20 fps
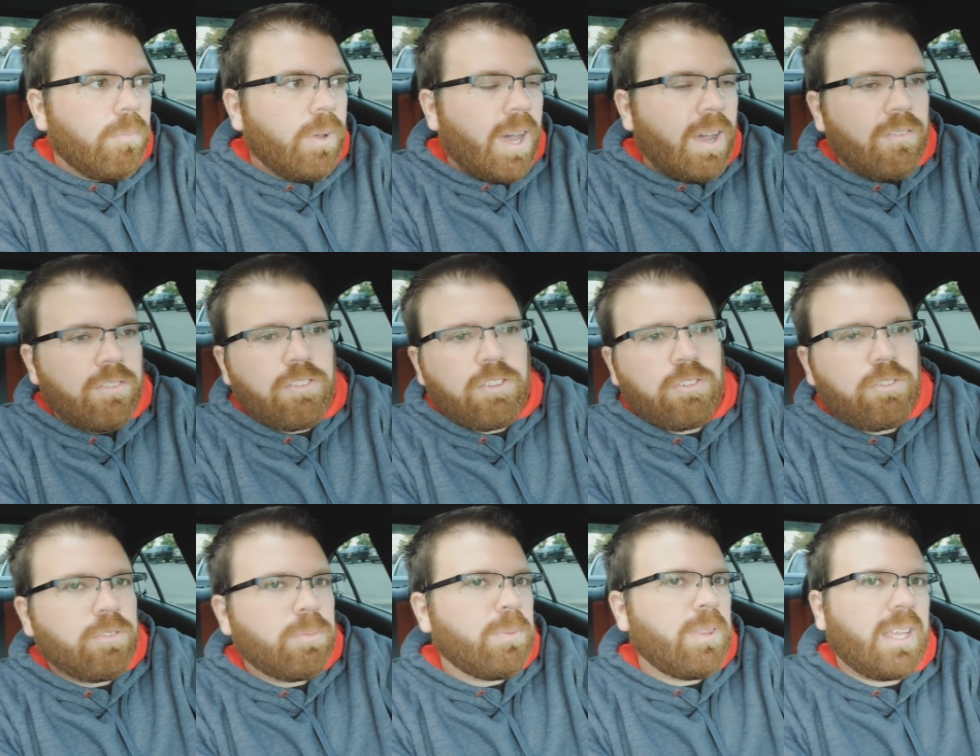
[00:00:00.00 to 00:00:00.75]
Obviously
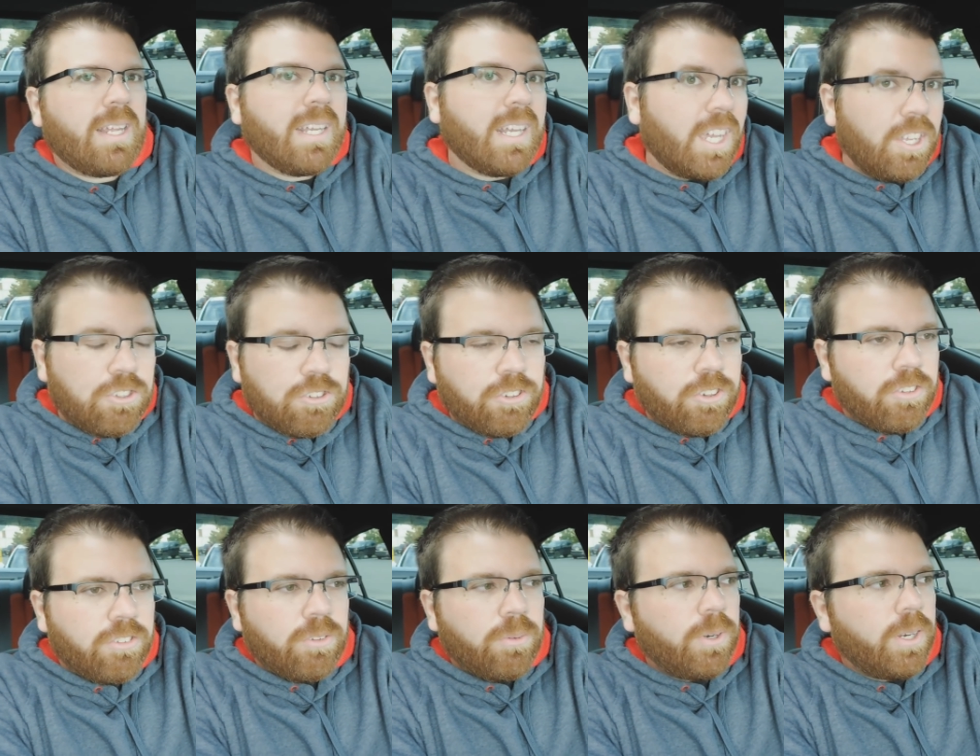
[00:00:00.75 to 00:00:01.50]
do something like
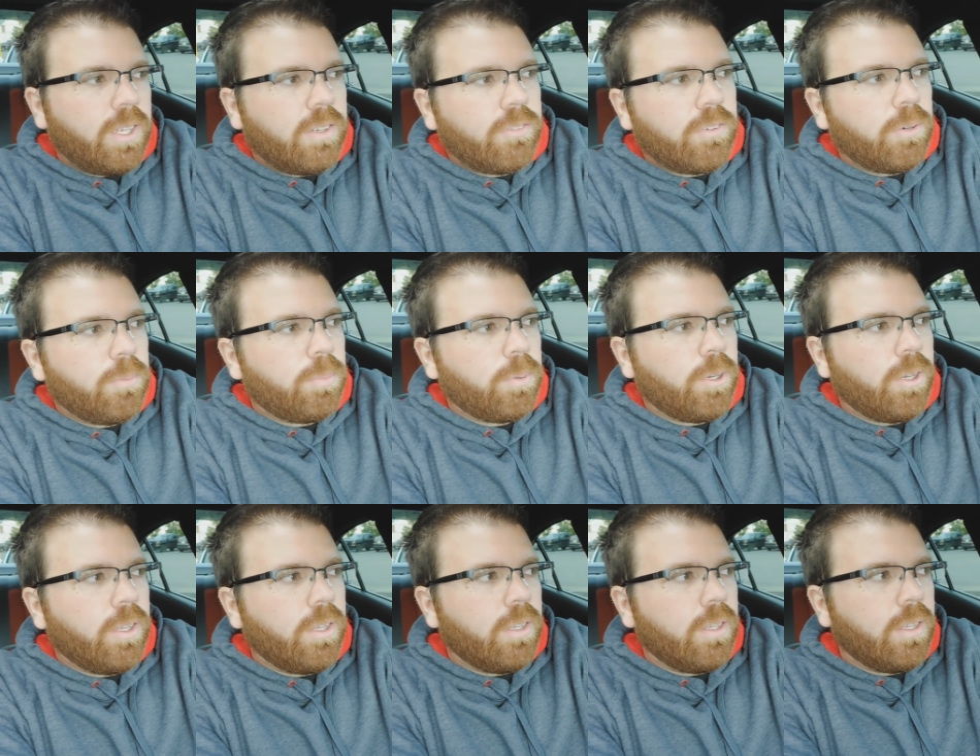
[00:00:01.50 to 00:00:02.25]
nitrous or whatever,
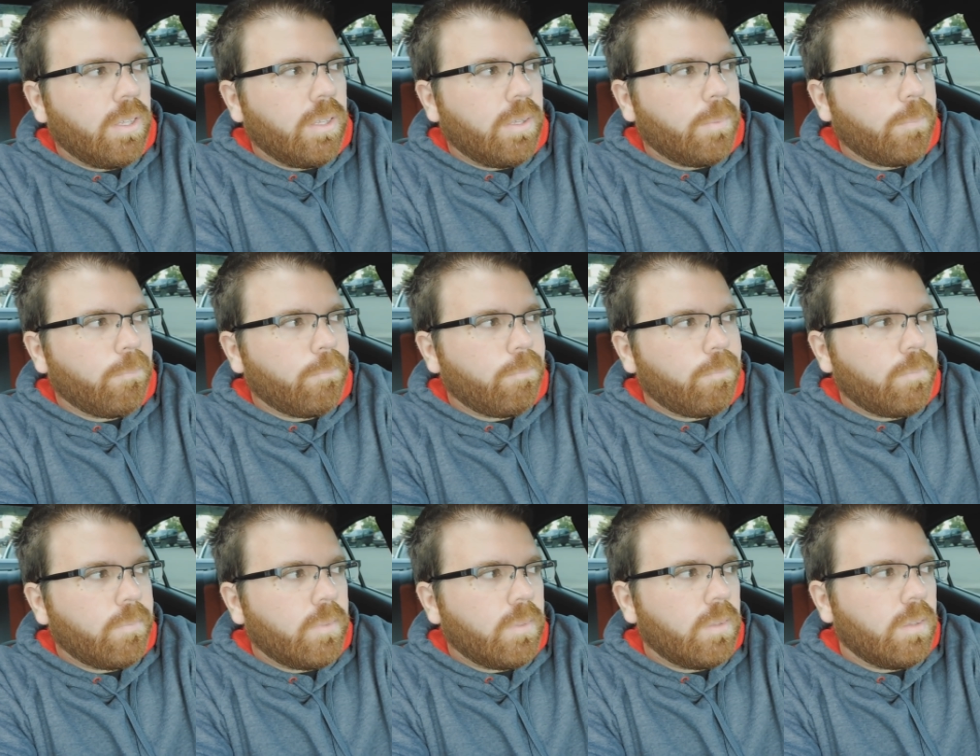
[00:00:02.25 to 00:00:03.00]
but
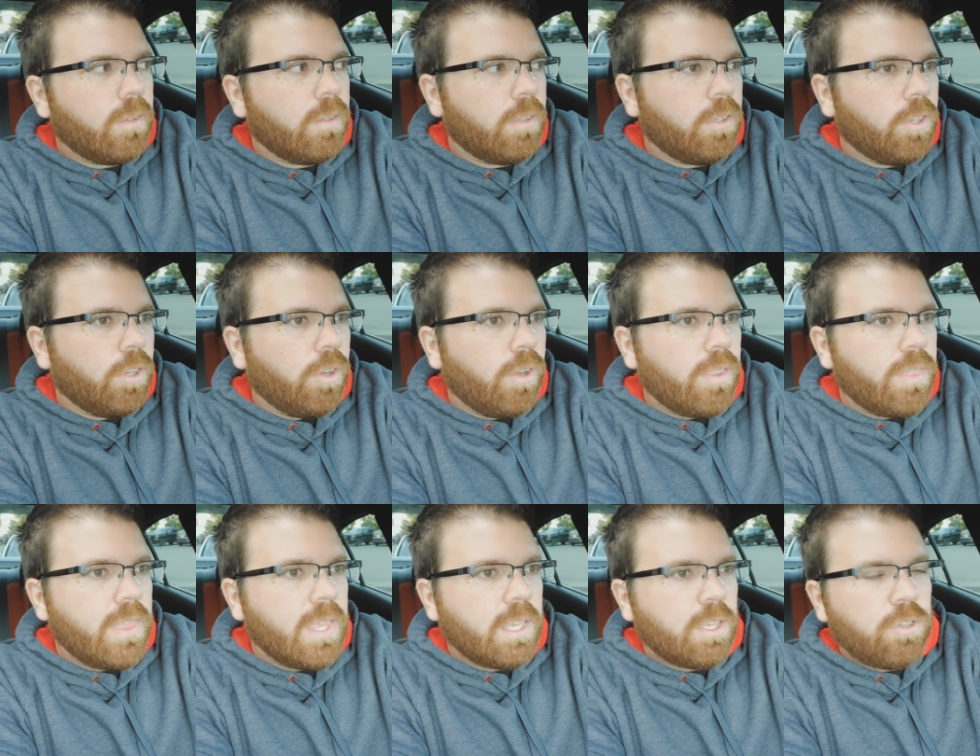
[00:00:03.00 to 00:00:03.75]
I
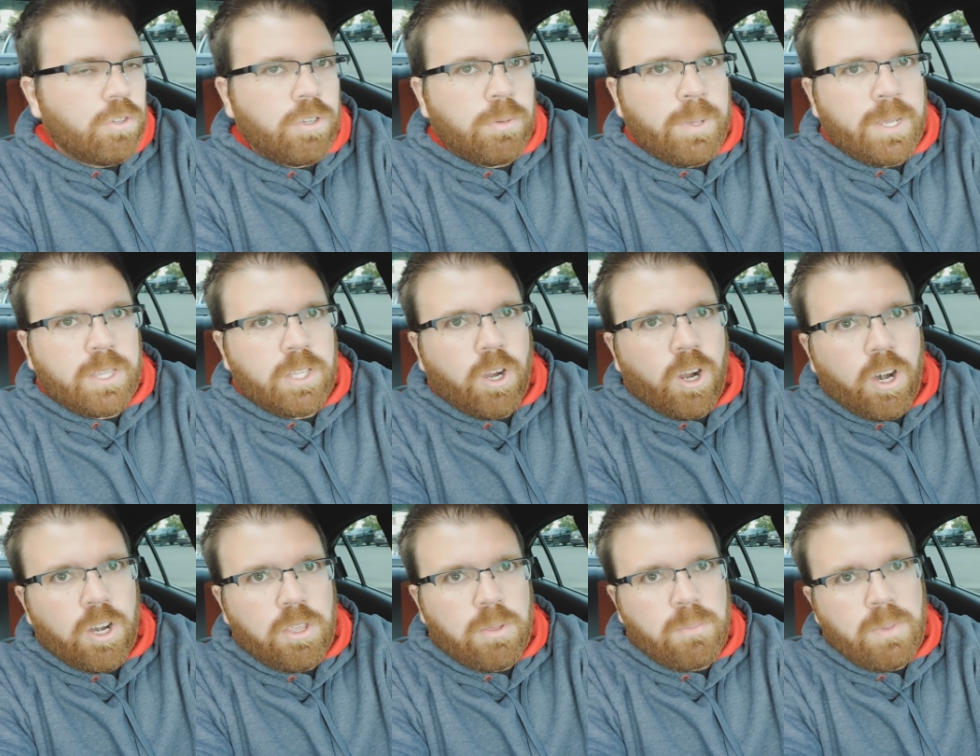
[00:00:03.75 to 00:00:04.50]
think you could make the
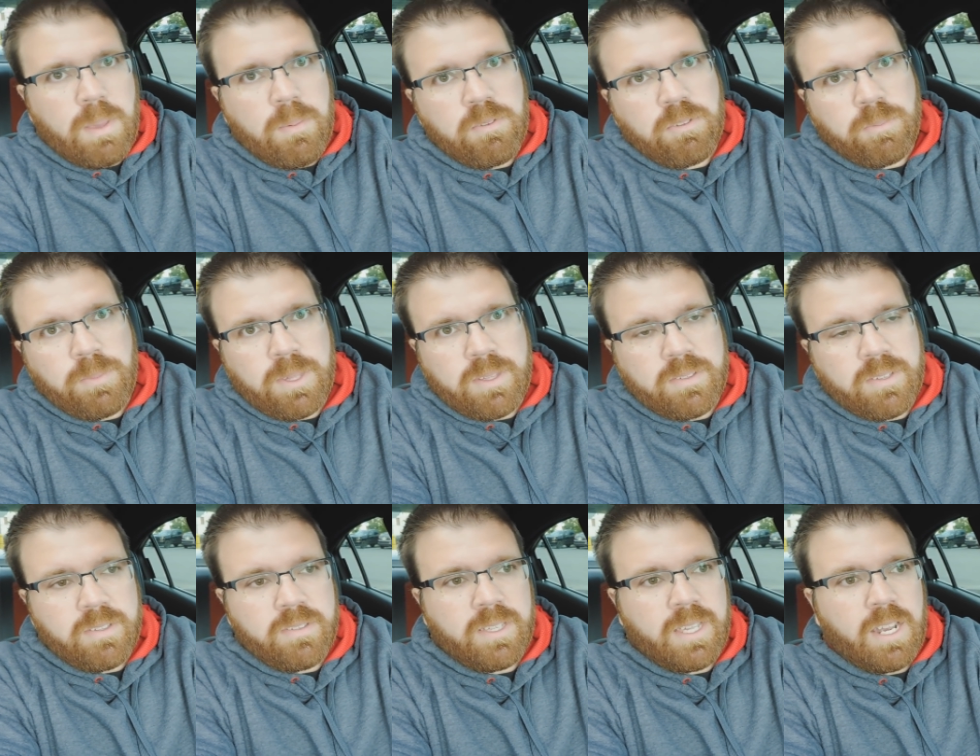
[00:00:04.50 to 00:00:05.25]
argument maybe it just makes
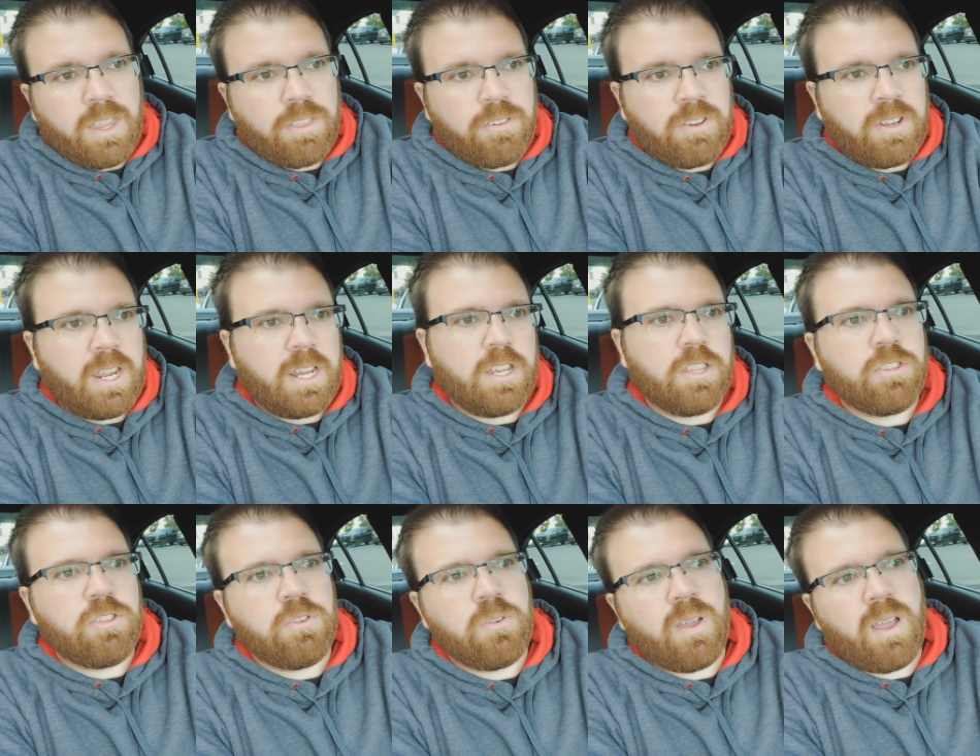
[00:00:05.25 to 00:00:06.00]
sense to get
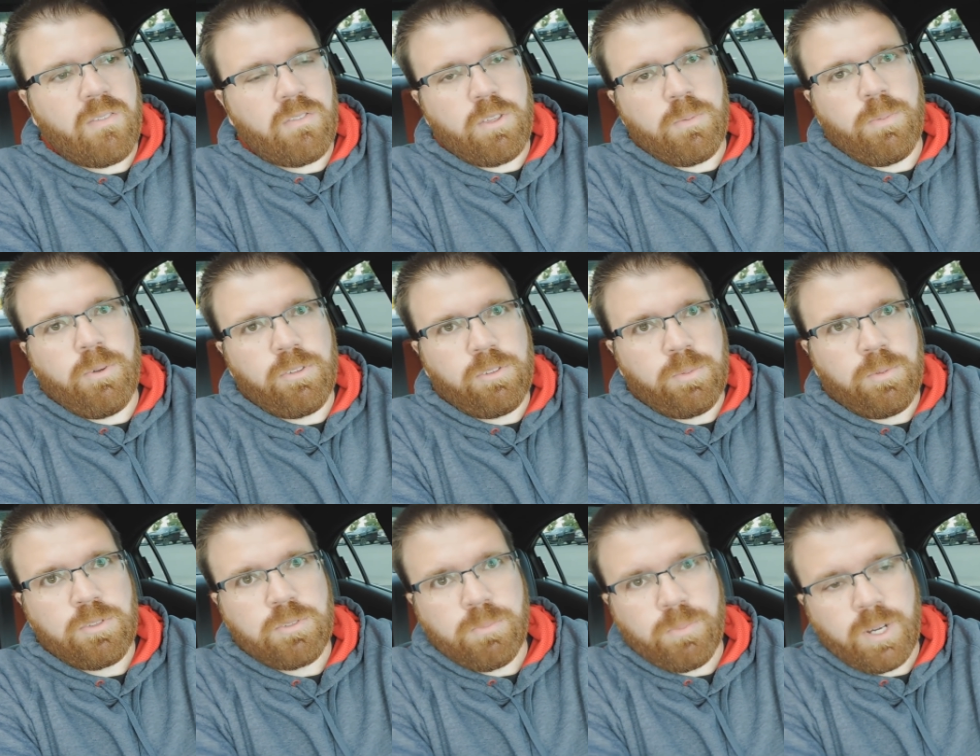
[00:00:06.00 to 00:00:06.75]
392 after you put
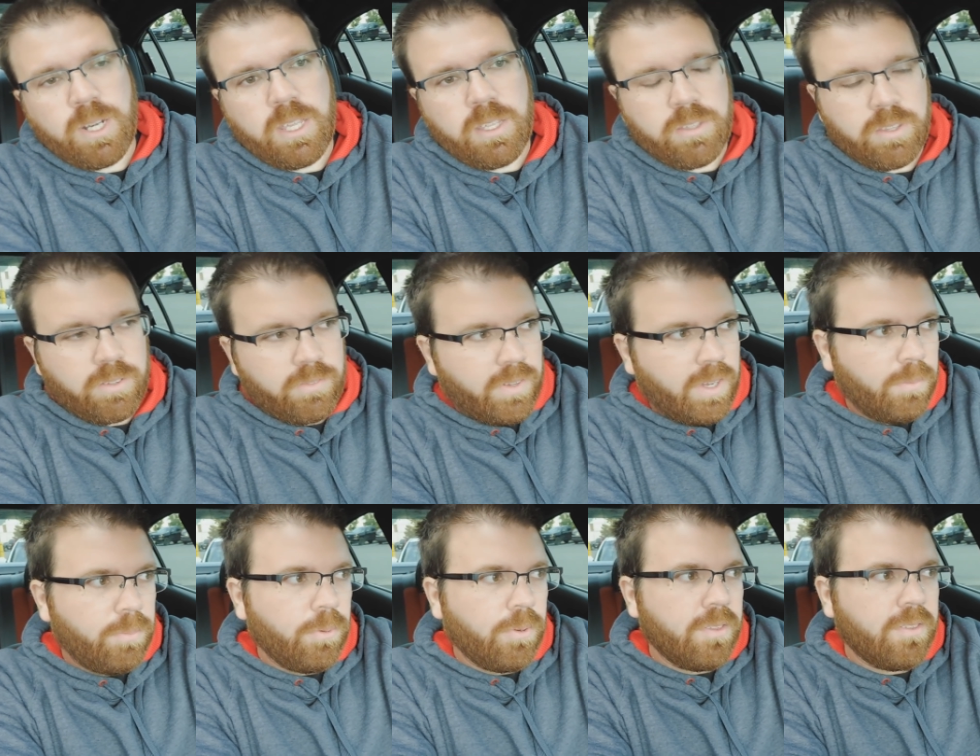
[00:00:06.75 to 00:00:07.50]
so much money into the
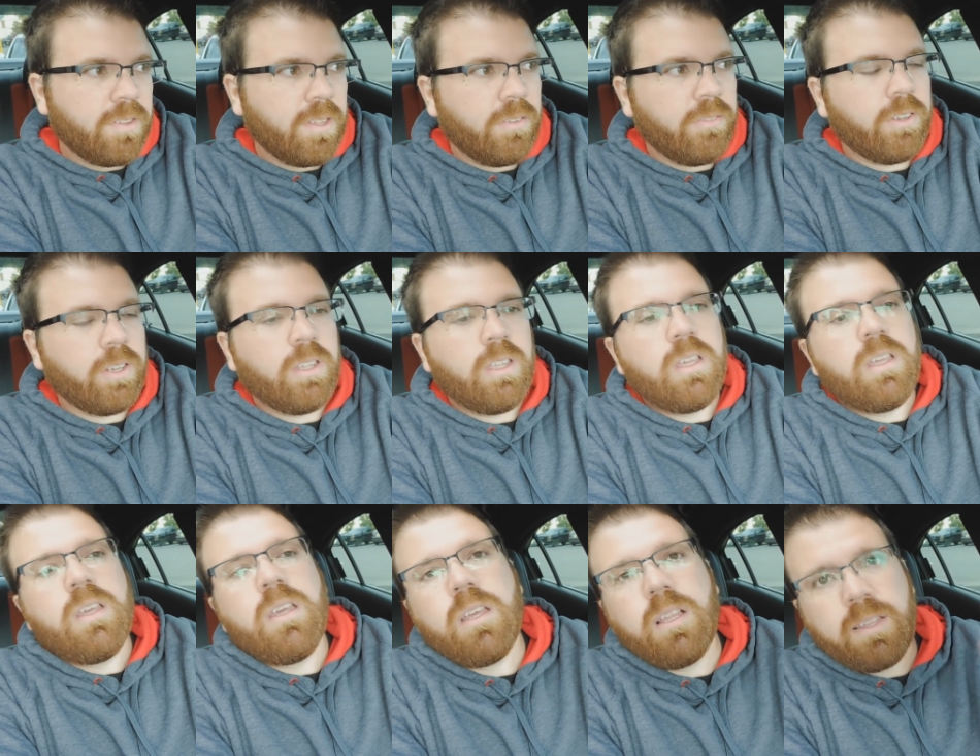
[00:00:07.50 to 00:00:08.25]
5.7,
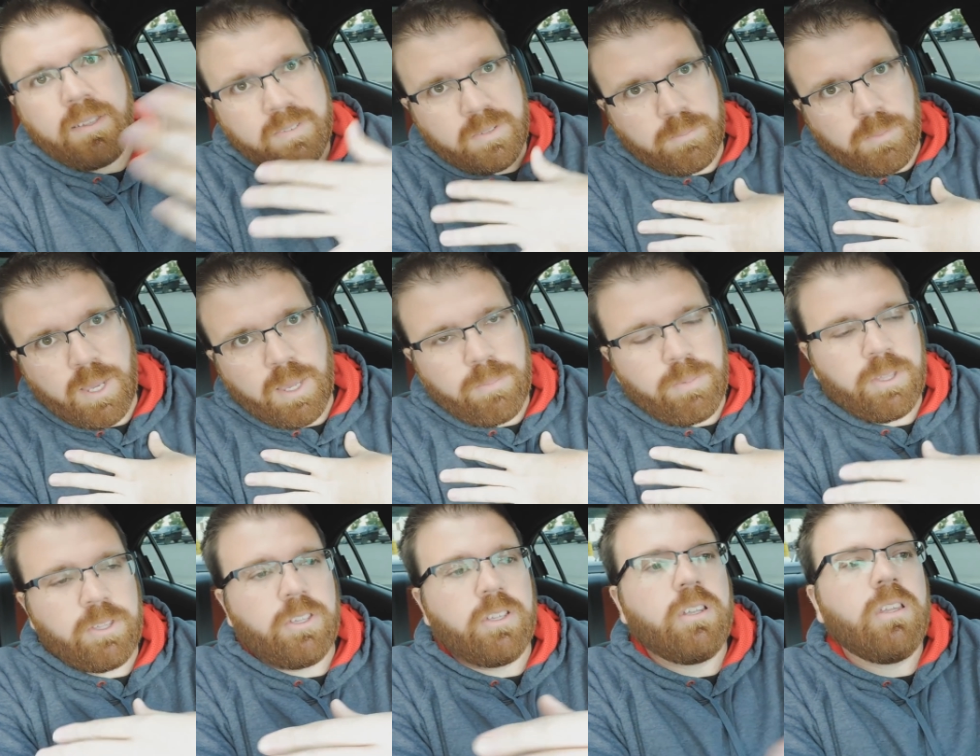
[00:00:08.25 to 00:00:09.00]
at least in my
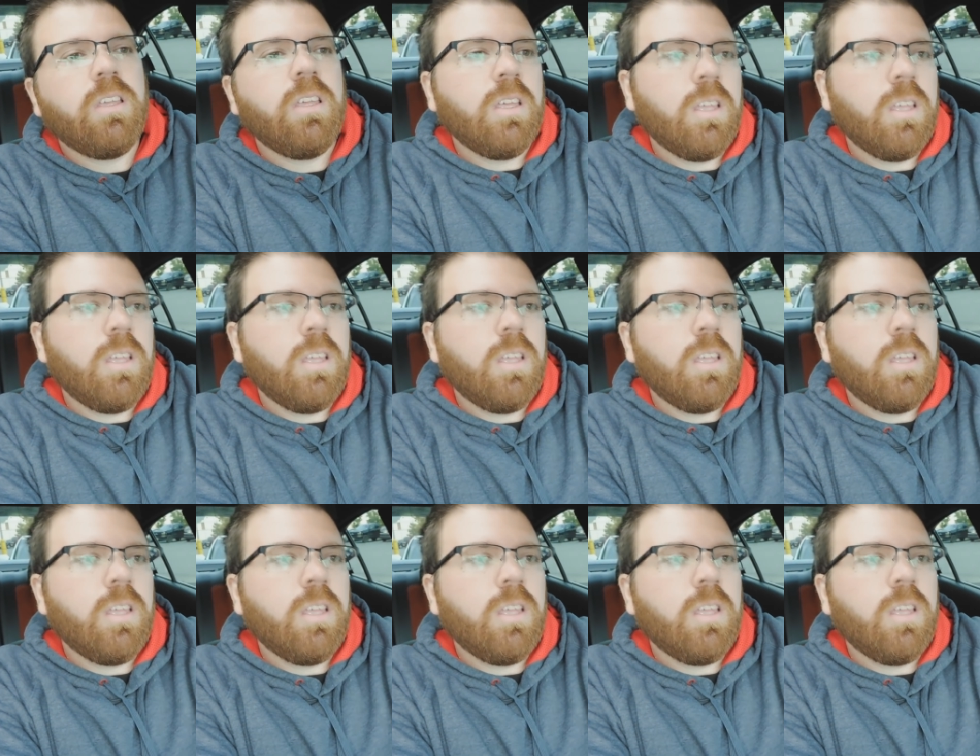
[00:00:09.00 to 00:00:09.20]
opinion.